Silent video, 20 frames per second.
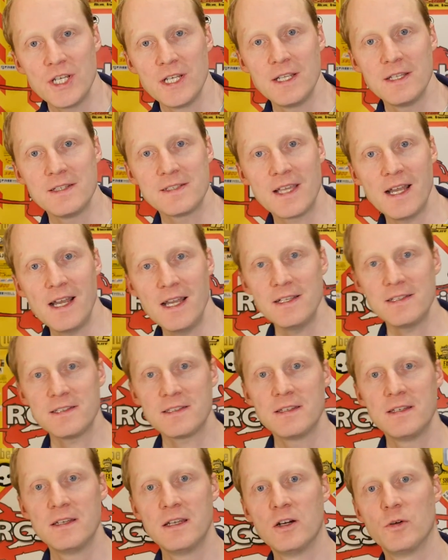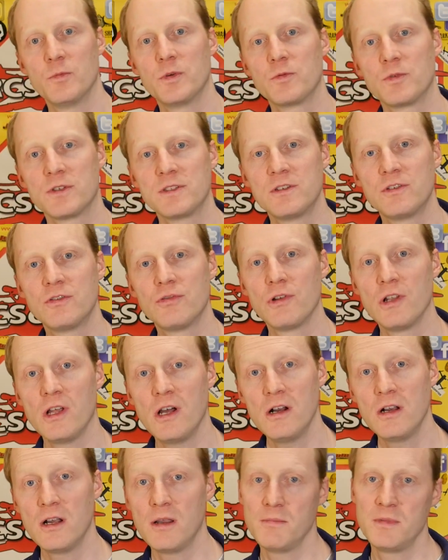this, guys. Hope it wasn't too
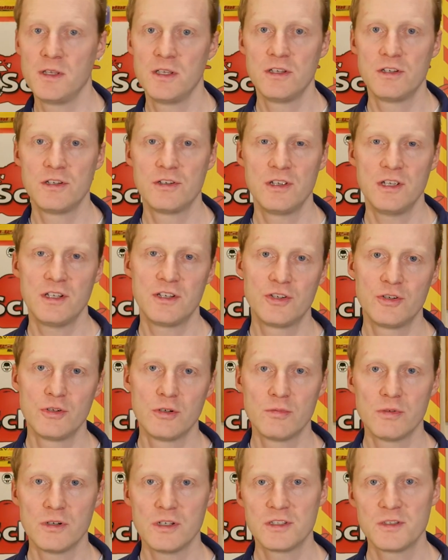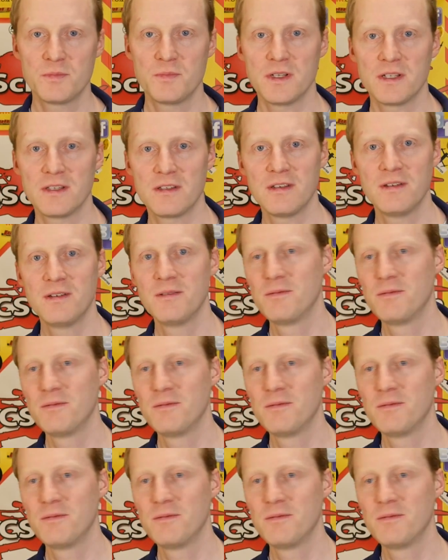long. I mean, it sure was, but